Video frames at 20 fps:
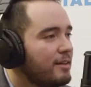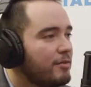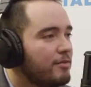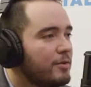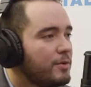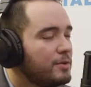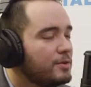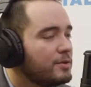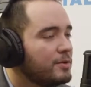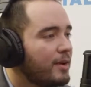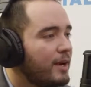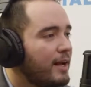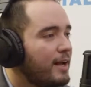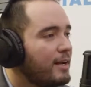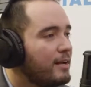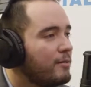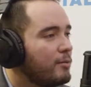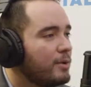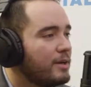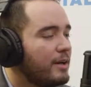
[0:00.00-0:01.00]
The food's
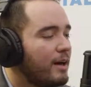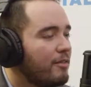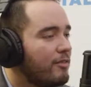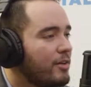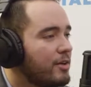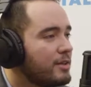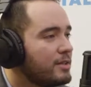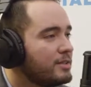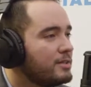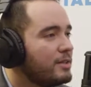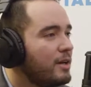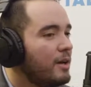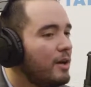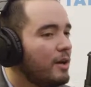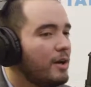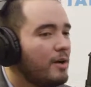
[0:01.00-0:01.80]
great. We're diverse.